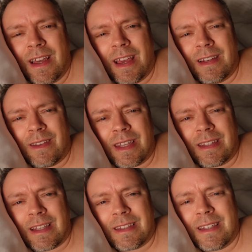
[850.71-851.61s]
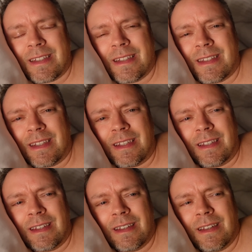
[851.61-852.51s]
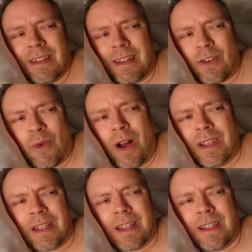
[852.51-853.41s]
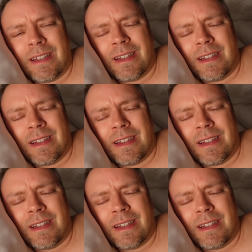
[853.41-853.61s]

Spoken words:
and to think that this is the quality